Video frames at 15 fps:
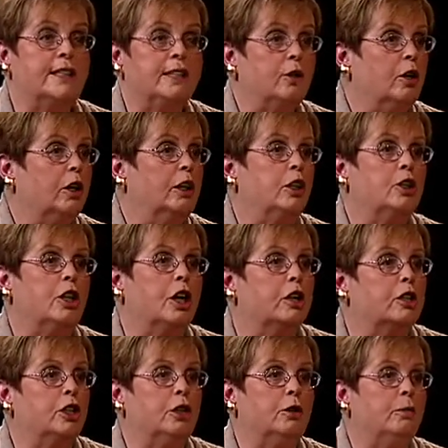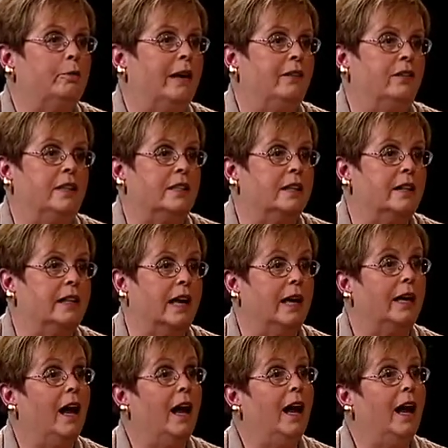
They're all going to talk to you about this and that.